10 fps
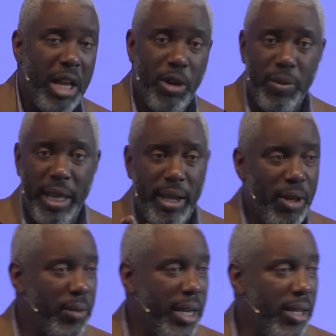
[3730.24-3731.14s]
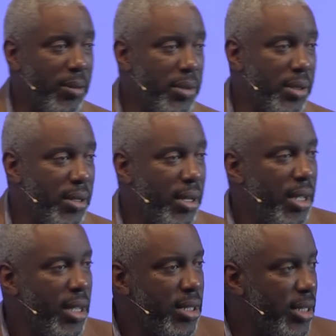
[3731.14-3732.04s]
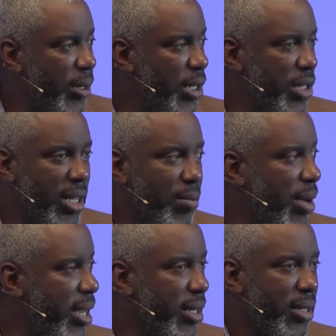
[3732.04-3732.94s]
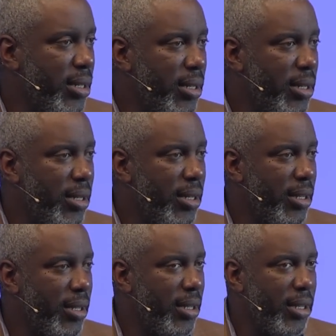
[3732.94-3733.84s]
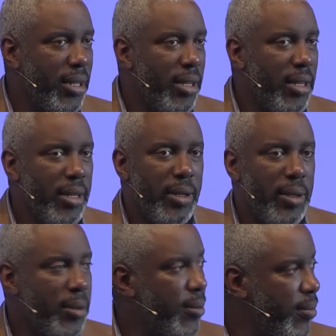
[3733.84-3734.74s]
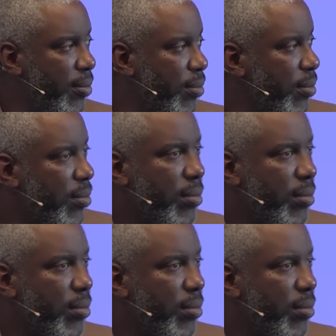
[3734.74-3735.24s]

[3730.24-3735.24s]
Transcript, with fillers: I hope that, I hope that helps. Sarah, did you get the mic? Um, so I have a